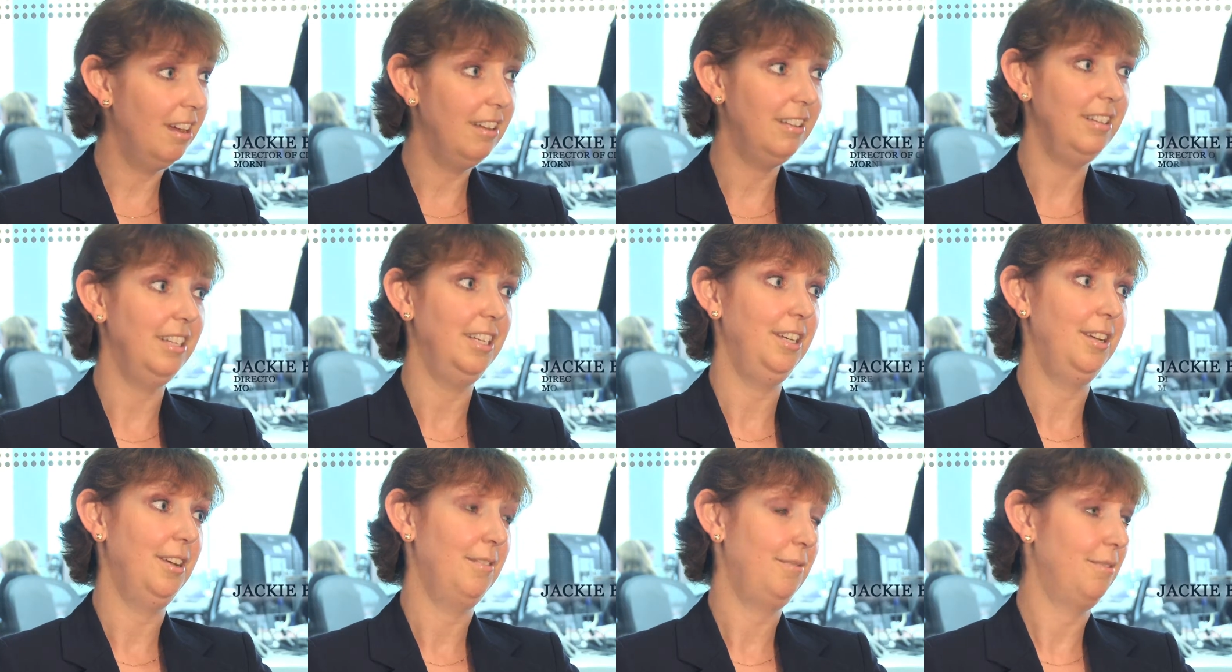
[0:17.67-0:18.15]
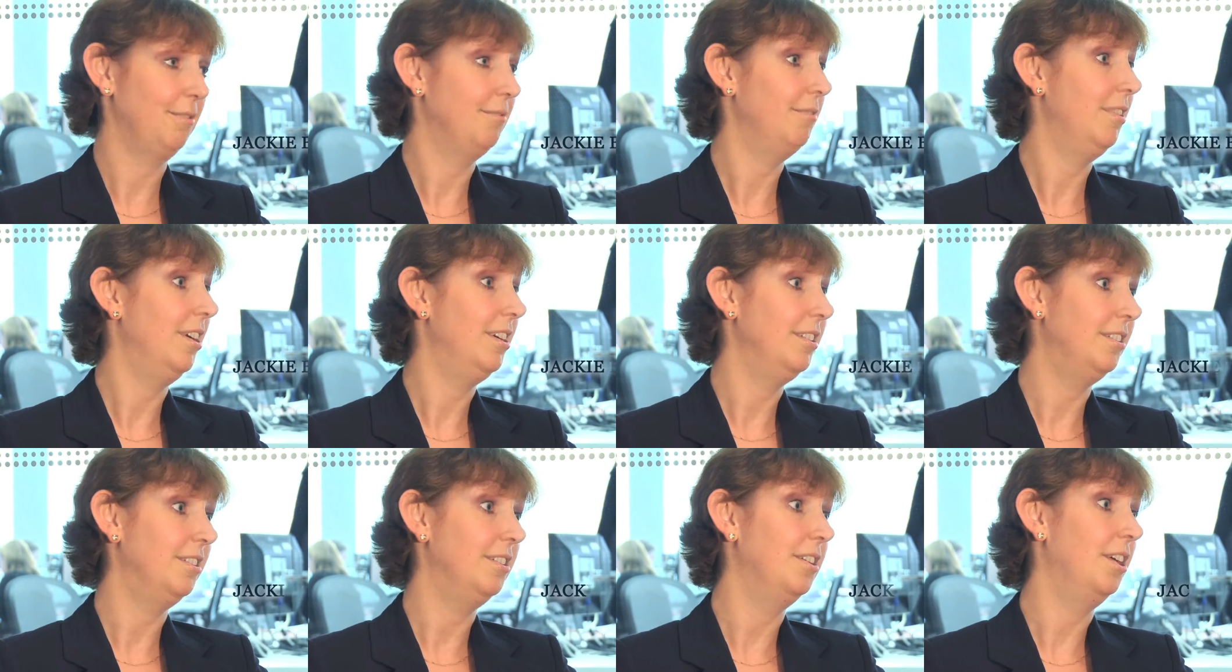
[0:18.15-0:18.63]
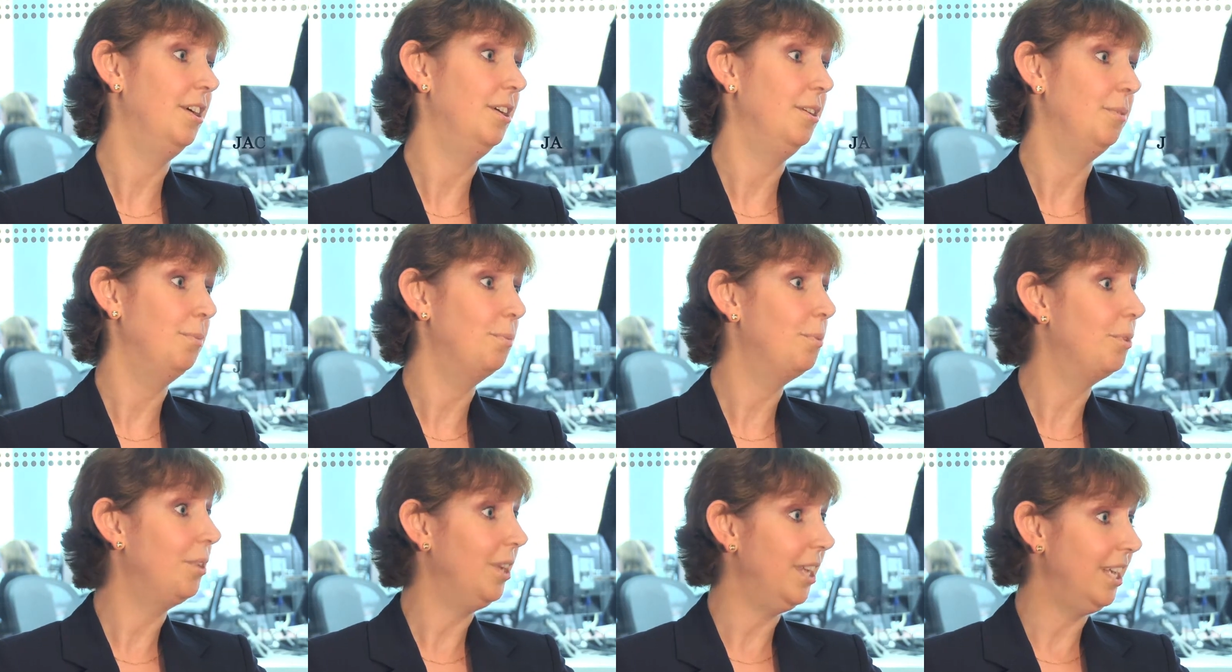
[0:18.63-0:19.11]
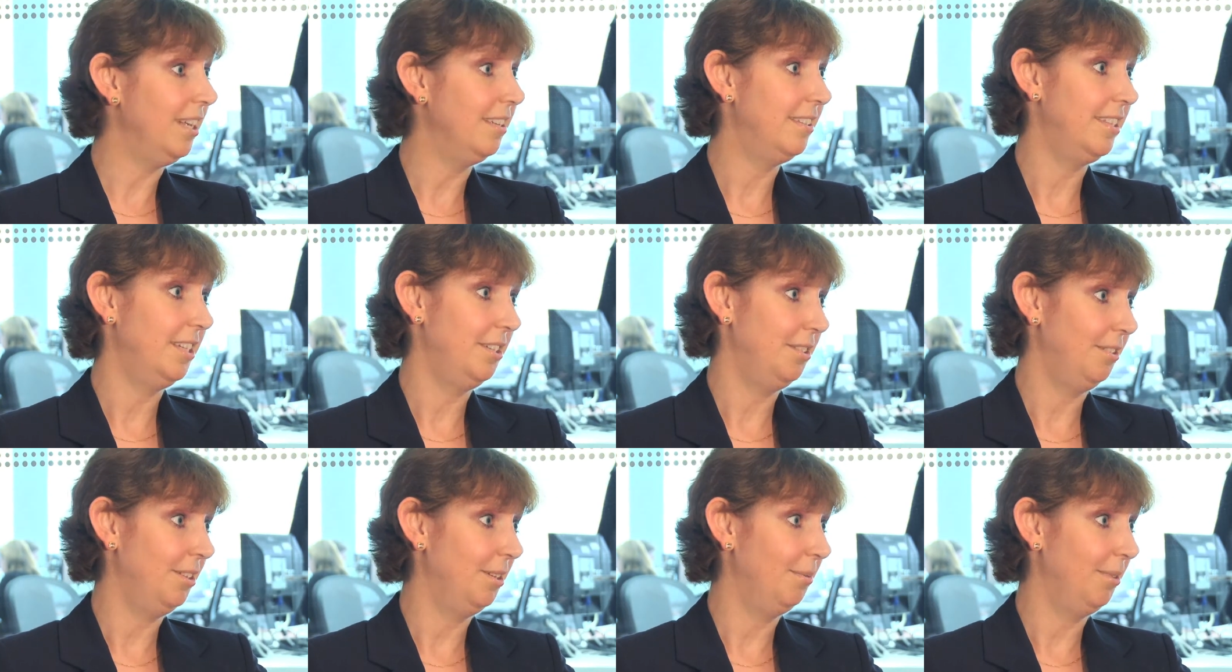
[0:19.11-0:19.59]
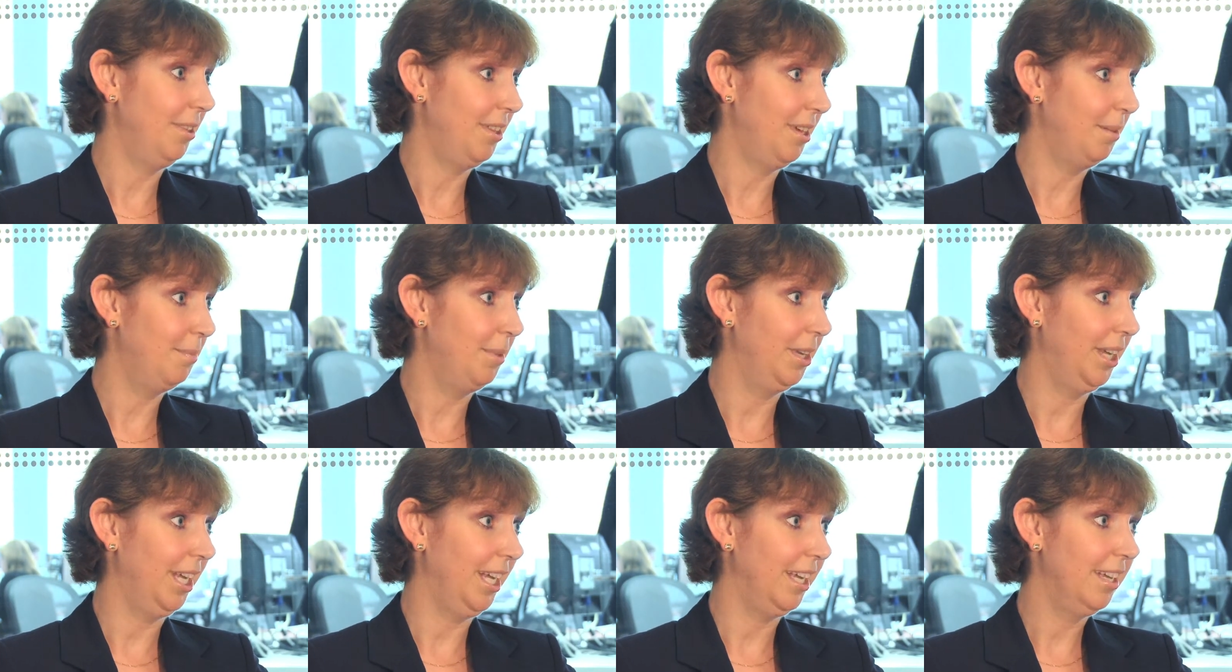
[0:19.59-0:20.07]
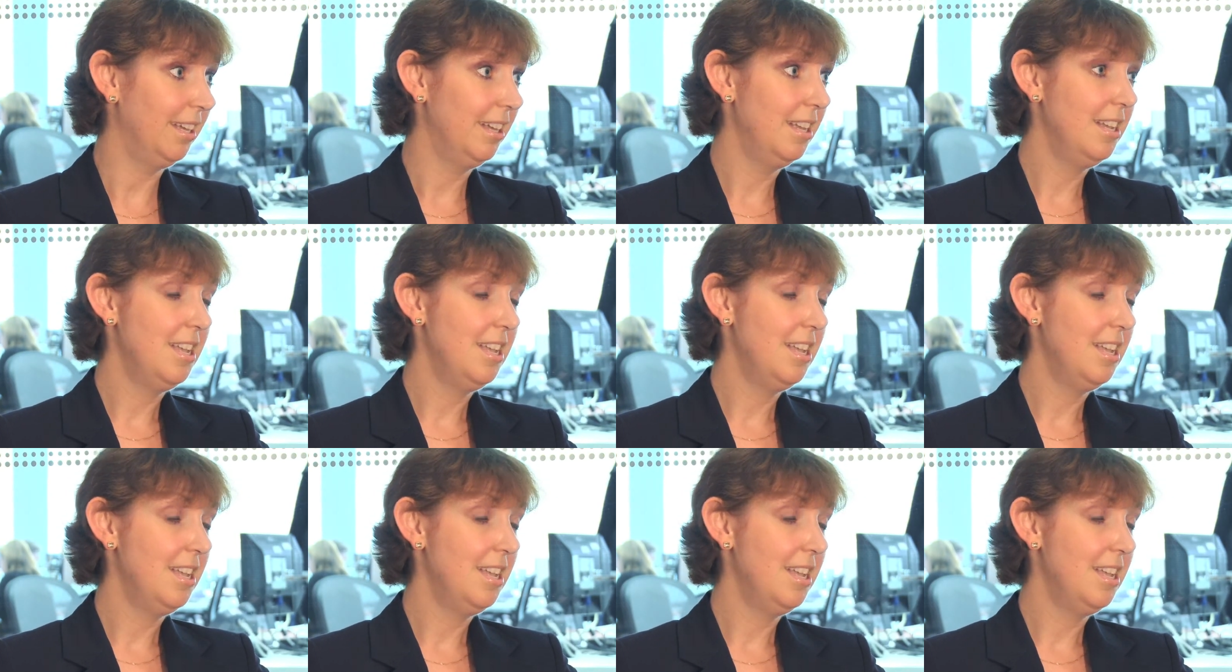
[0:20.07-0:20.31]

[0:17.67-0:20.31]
I think you have the right to know what it is they're doing with that money.